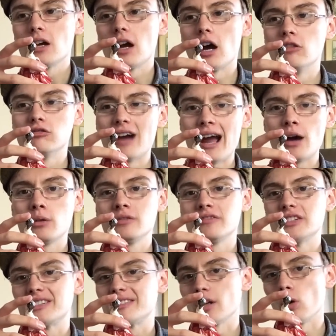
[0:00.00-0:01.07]
around
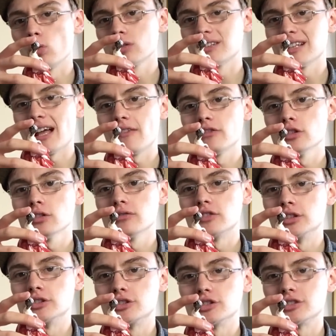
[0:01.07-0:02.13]
the sold level
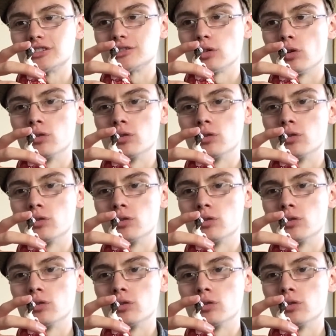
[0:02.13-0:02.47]
than just